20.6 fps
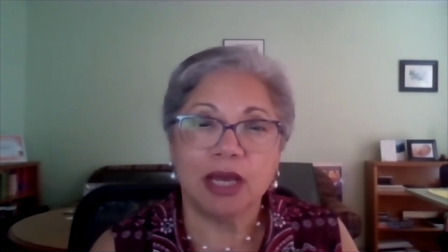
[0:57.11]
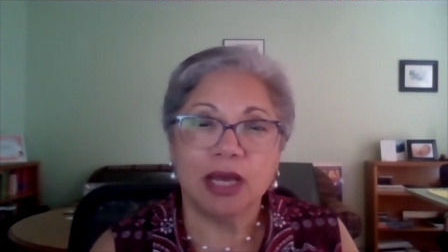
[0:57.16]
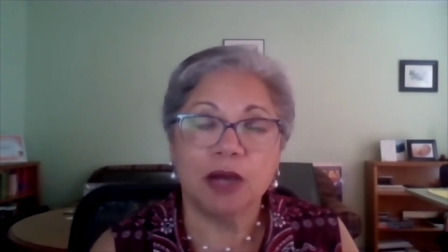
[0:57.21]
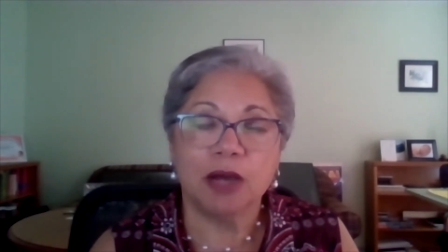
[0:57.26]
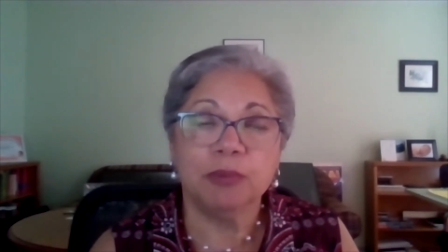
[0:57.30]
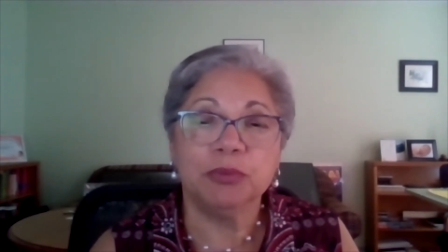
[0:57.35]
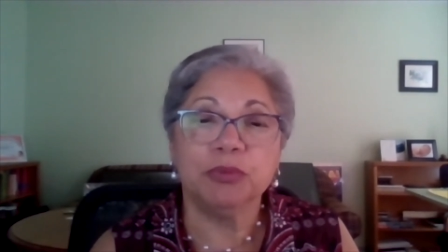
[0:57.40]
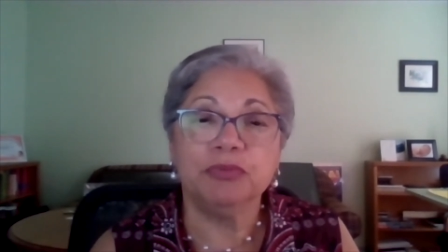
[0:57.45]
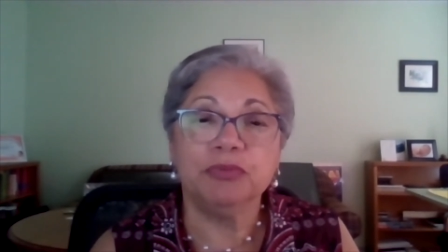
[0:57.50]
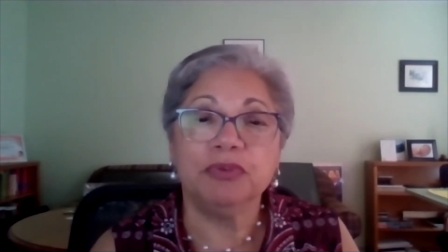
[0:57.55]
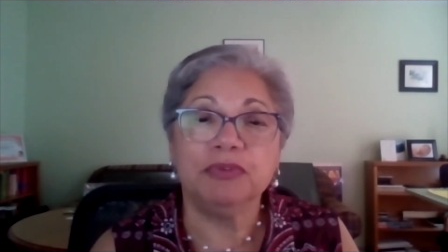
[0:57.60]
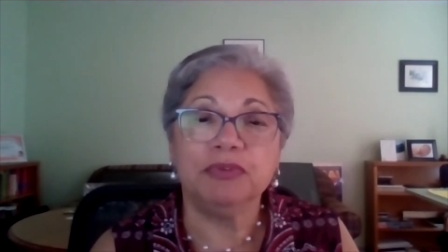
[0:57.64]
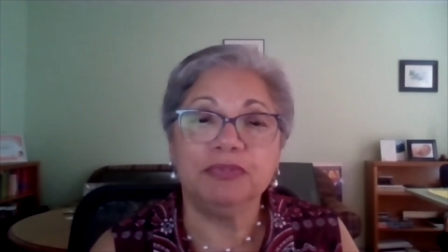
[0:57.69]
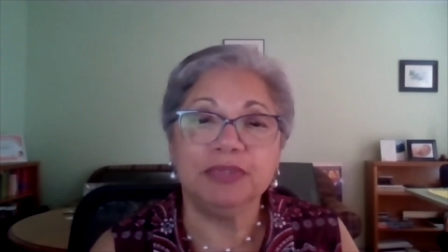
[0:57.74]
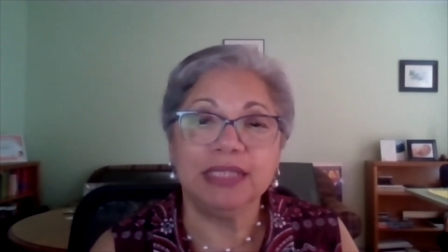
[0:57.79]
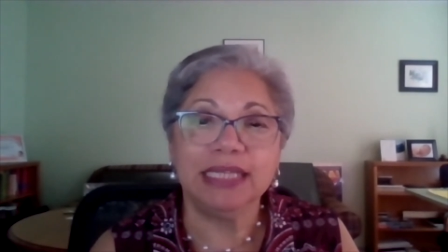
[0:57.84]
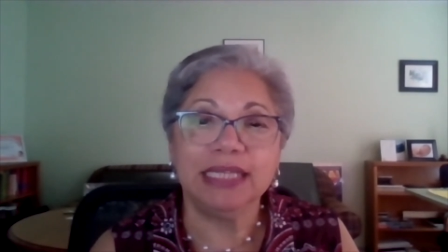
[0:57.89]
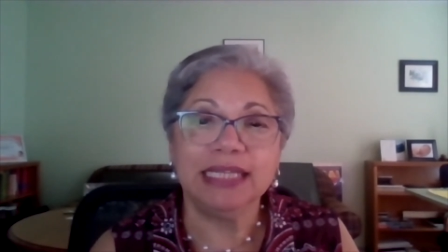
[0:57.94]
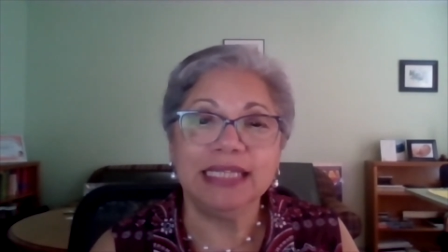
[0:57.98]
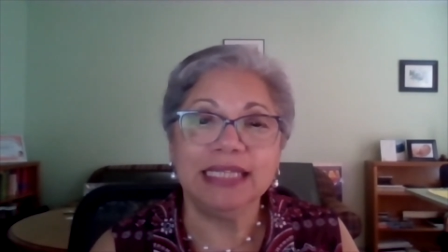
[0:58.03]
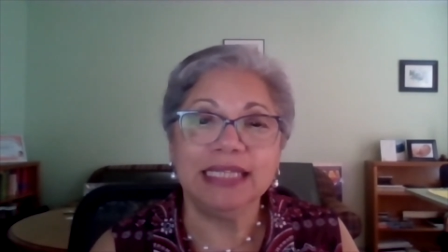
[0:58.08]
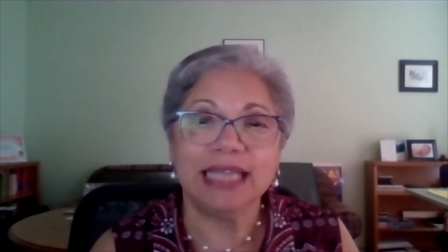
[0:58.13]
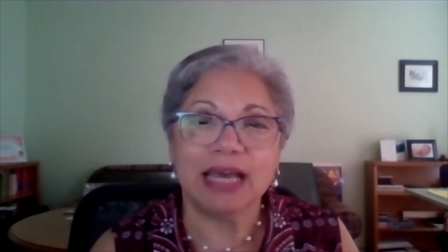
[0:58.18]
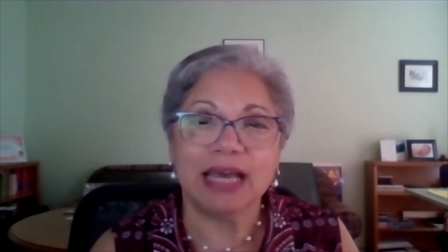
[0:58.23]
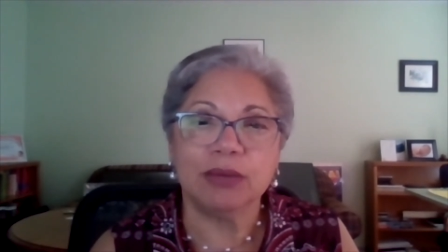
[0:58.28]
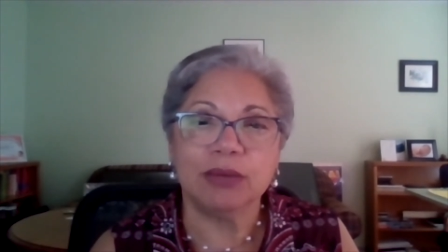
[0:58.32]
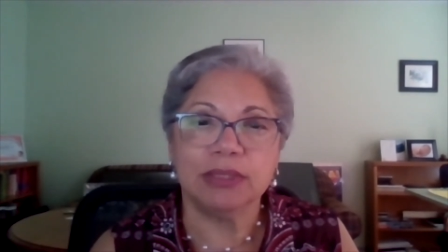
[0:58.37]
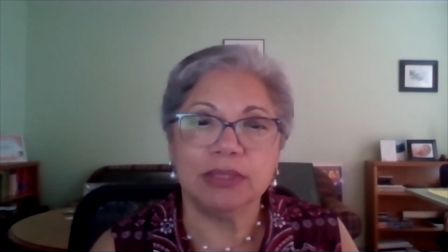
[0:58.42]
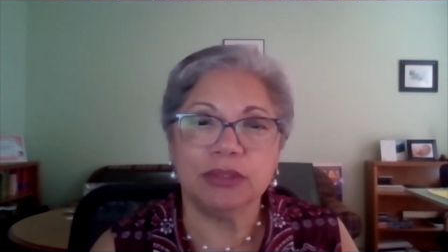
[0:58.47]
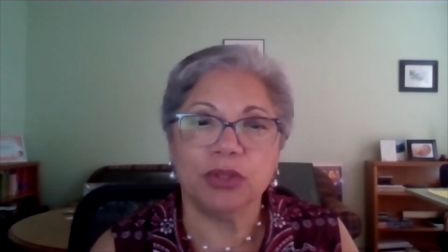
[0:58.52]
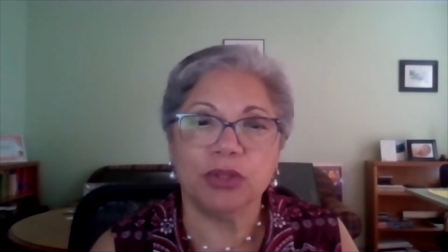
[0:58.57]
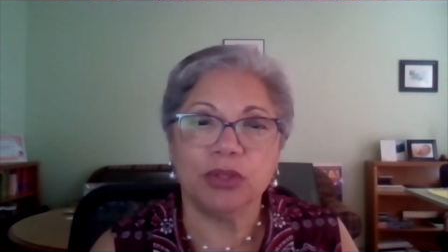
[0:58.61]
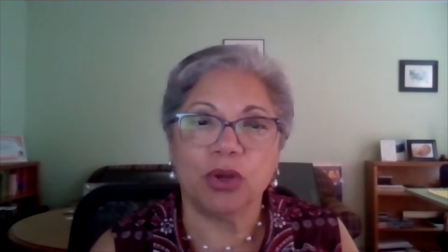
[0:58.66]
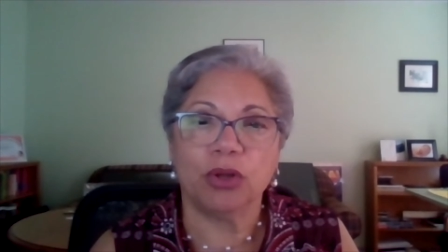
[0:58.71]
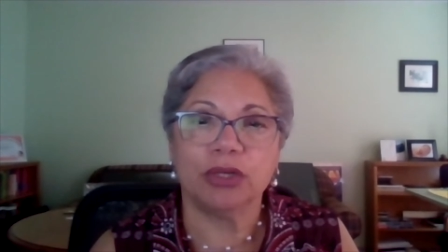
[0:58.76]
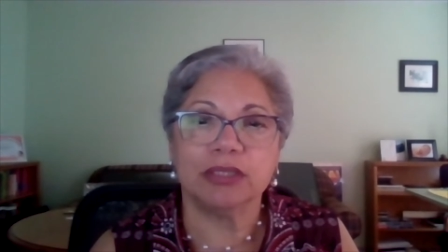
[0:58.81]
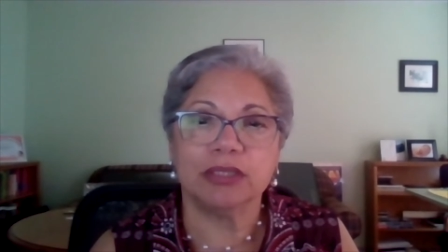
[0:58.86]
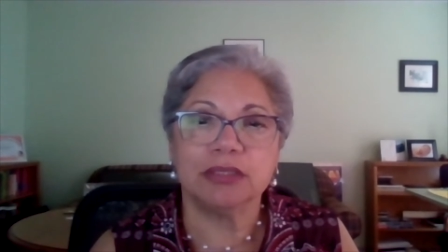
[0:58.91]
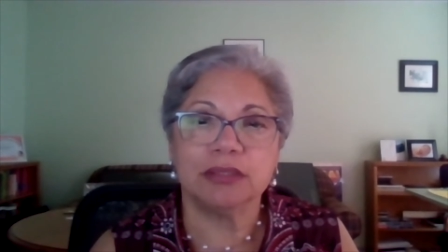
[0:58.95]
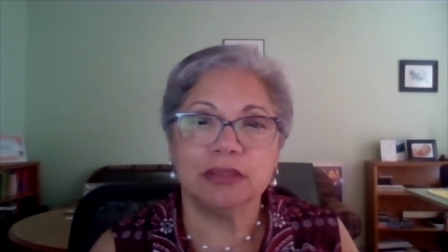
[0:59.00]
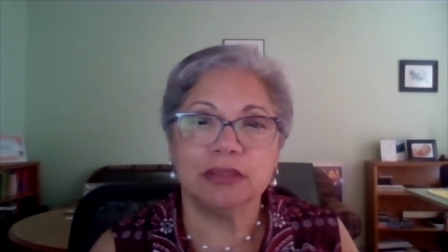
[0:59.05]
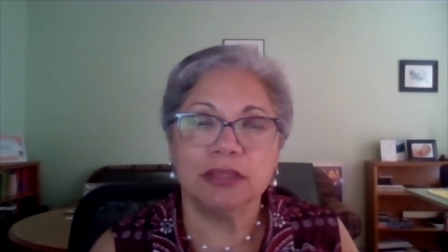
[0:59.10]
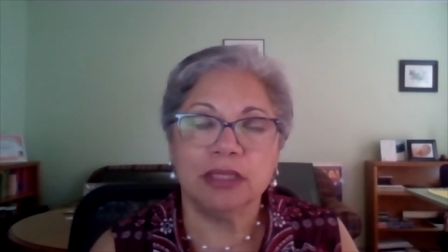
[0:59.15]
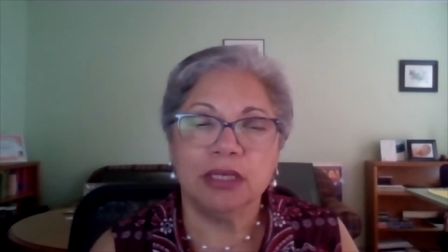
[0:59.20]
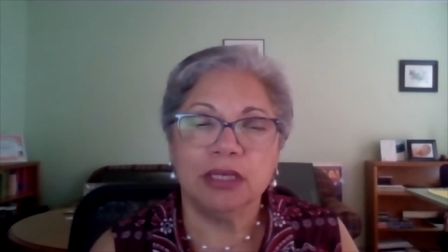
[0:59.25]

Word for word: up to $15,000